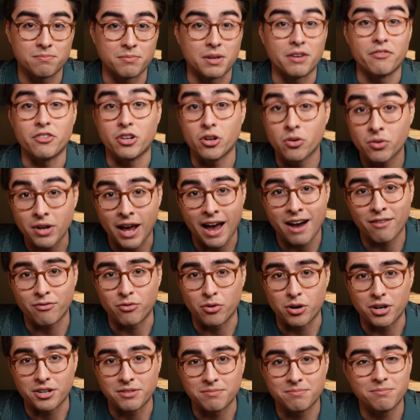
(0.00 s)
If you don't have
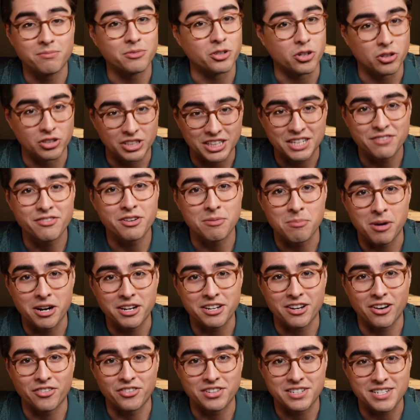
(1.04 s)
one, you're leaving
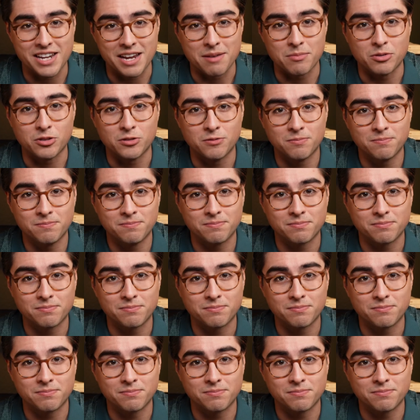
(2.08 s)
money on the table.